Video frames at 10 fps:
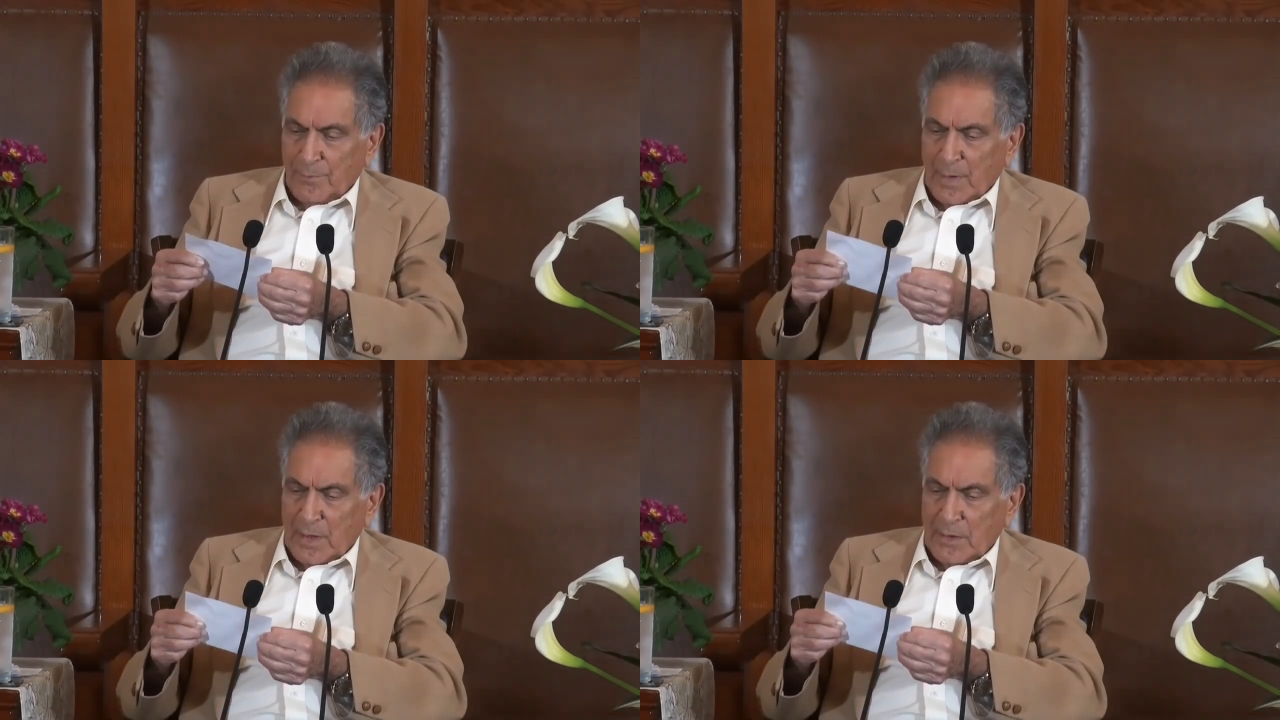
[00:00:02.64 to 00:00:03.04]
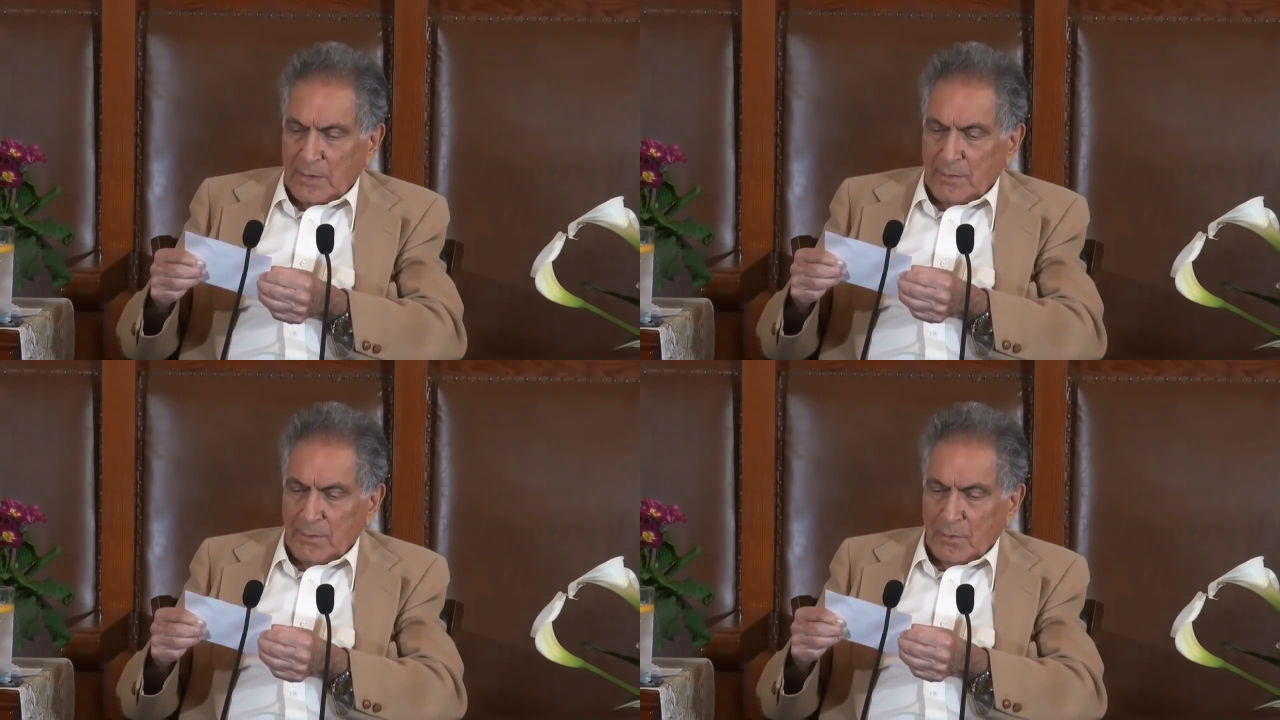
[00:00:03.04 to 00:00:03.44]

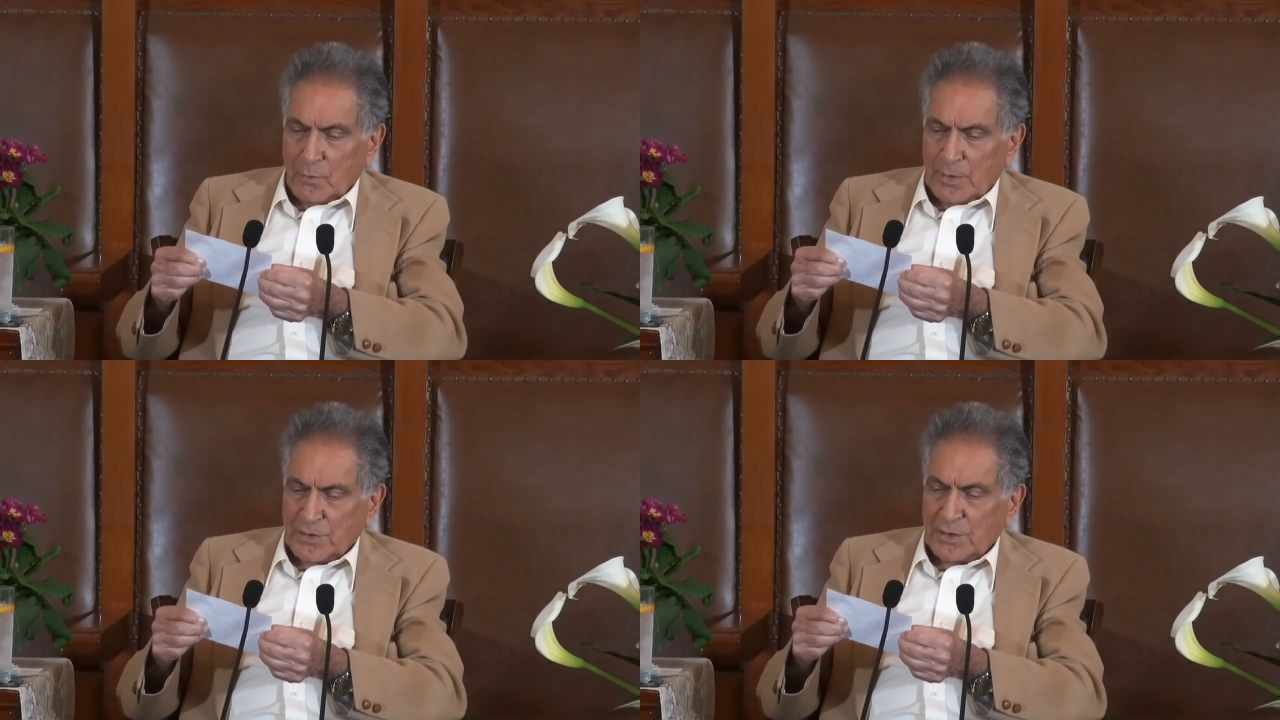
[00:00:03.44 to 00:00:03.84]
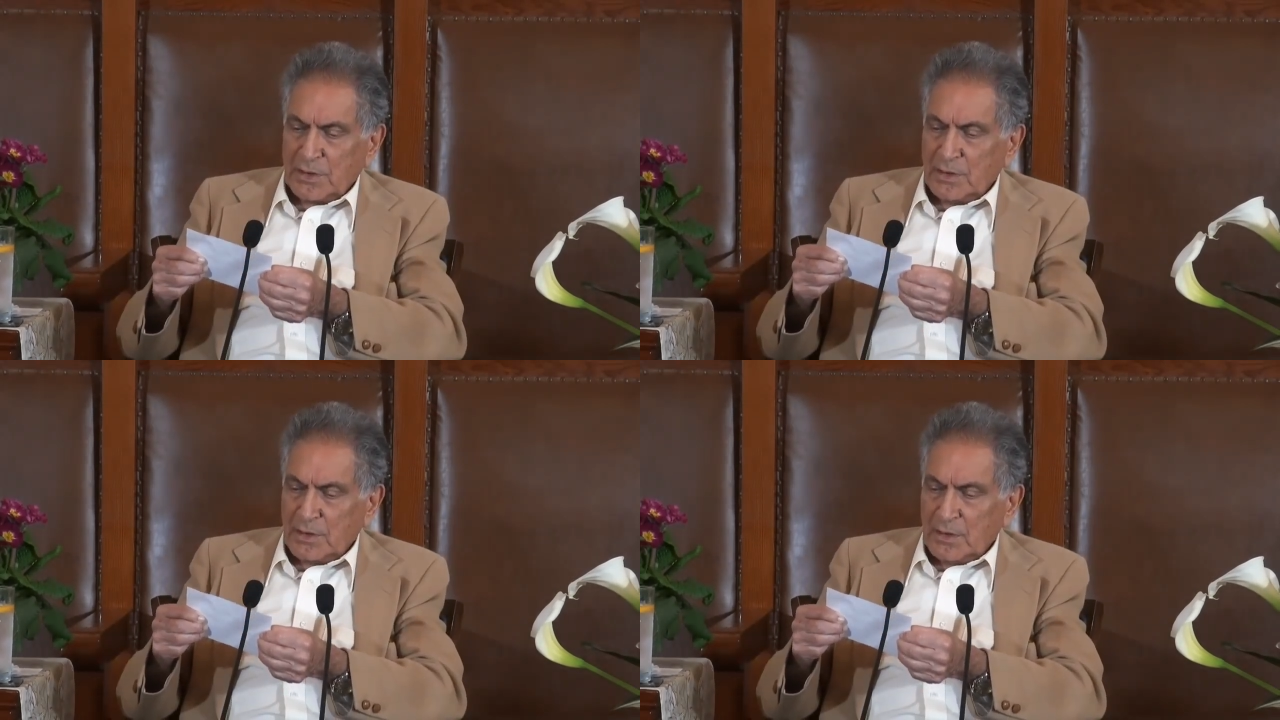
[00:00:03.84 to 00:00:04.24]
My
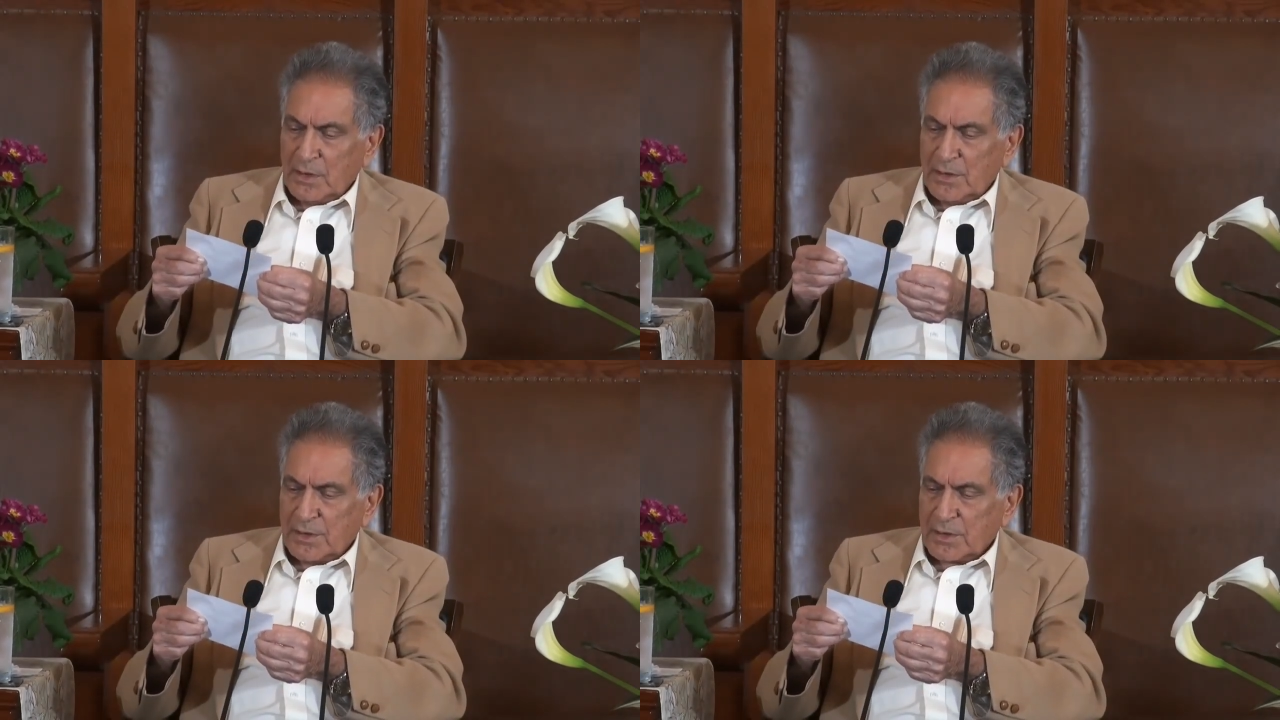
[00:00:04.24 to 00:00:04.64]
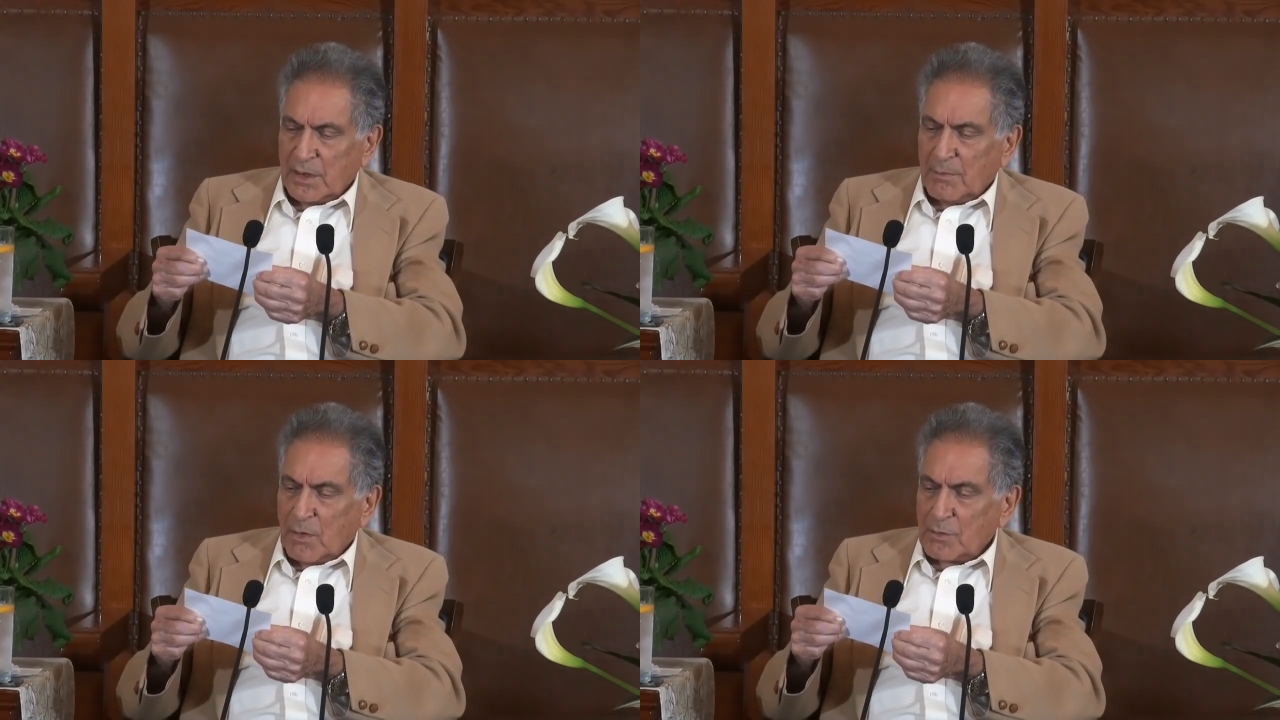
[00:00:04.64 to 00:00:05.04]
question is
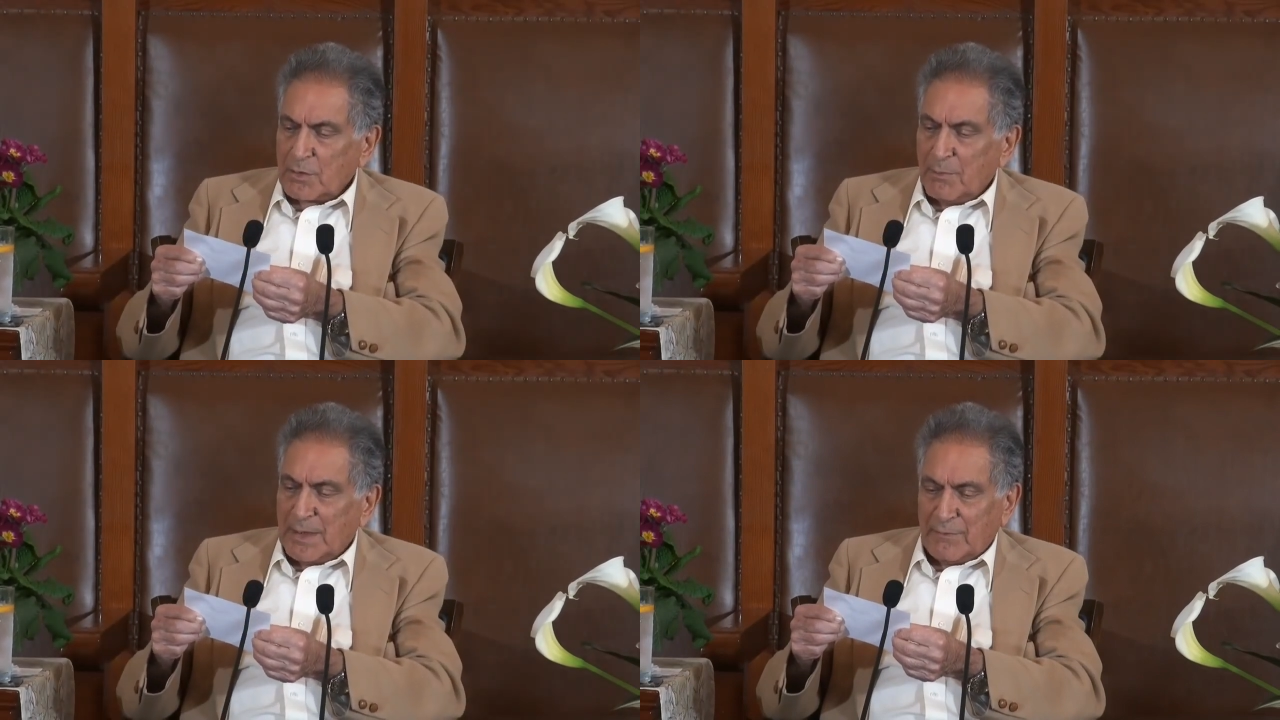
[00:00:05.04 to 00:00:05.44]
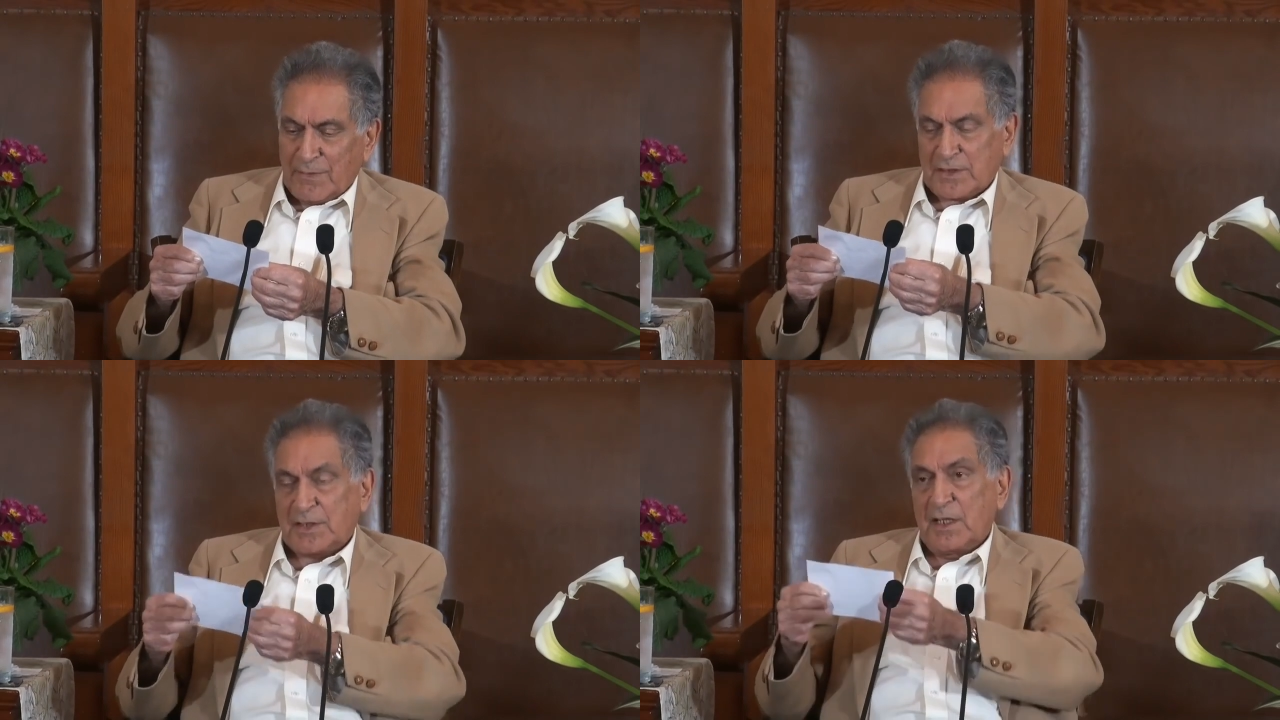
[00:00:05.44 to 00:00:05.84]
about
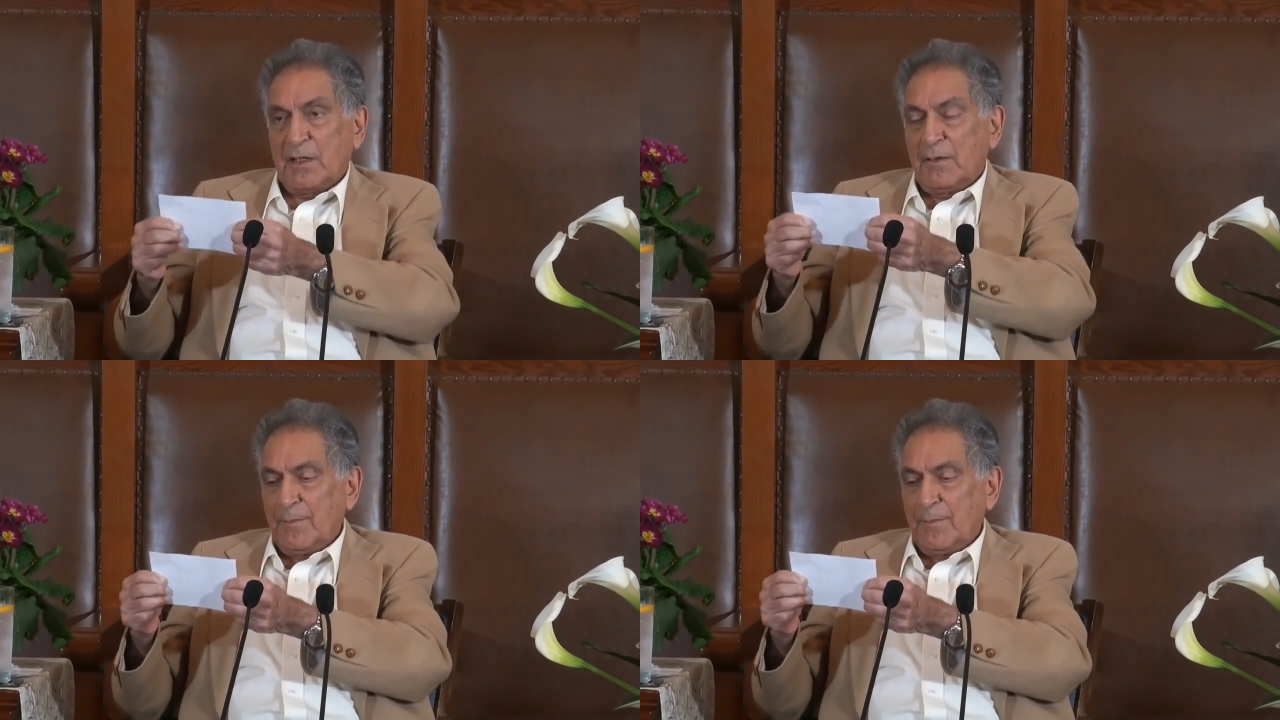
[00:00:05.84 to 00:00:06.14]
manifesting